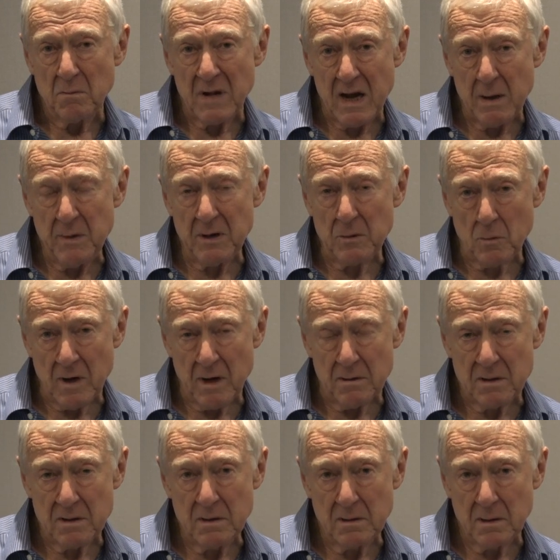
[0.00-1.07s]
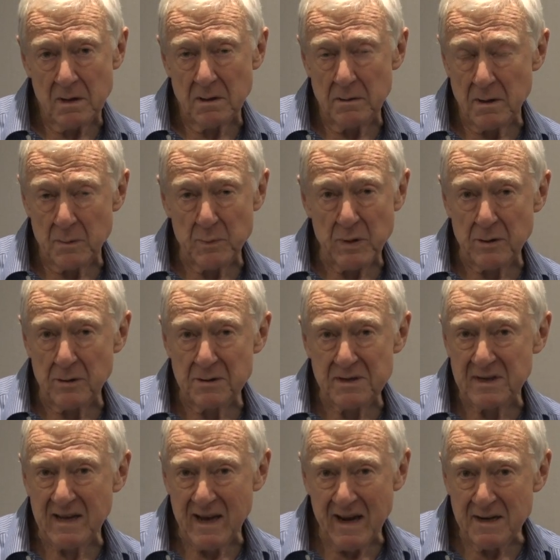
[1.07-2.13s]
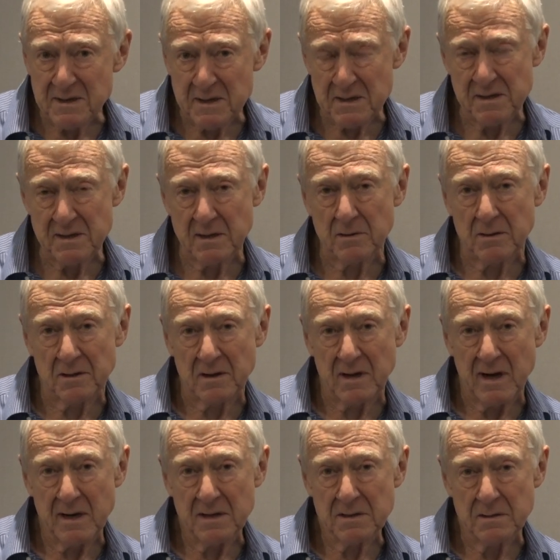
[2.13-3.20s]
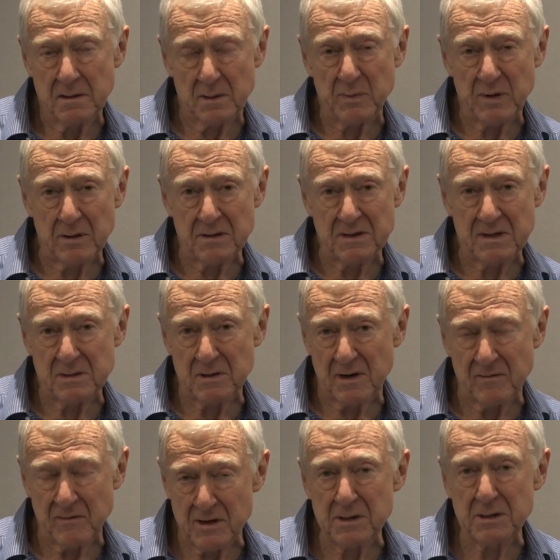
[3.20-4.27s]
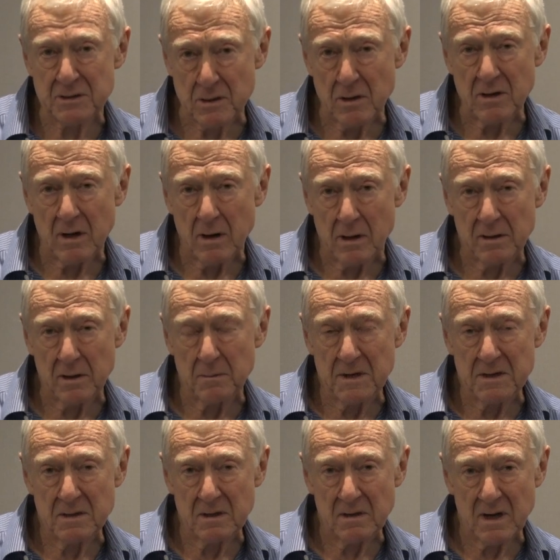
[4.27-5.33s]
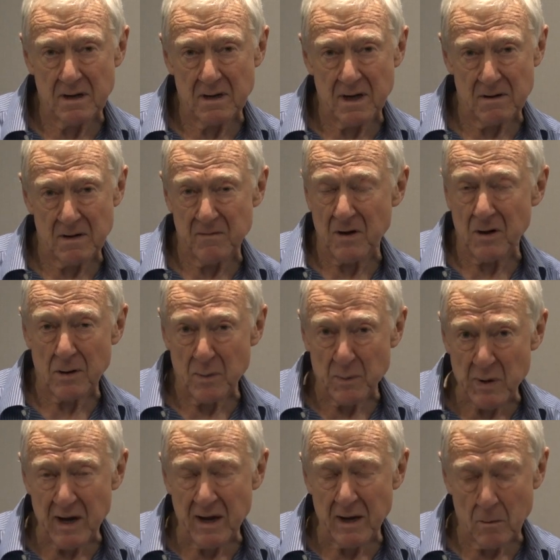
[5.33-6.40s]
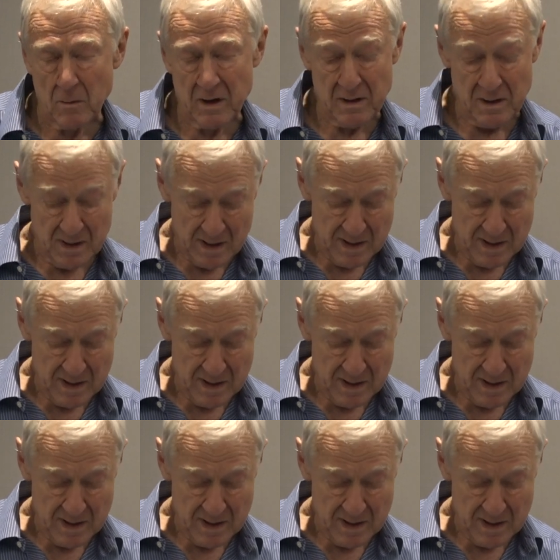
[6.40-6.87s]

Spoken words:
Maybe it won't. Not because the case isn't a good case, not because there's not a very strong argument and a very compelling one,